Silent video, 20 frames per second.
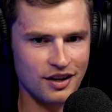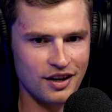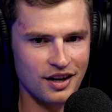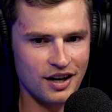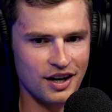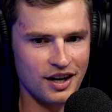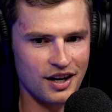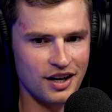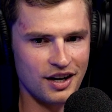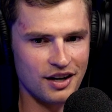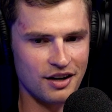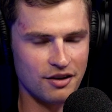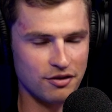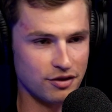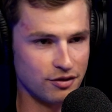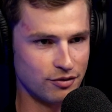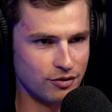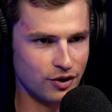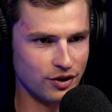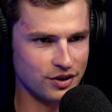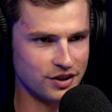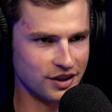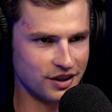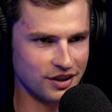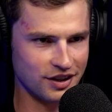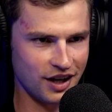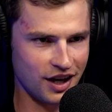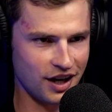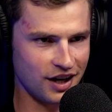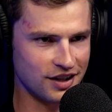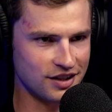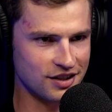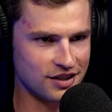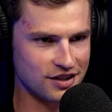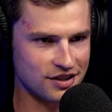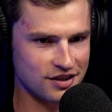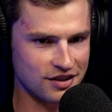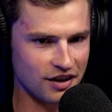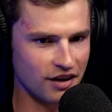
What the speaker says: of the Vuelta, and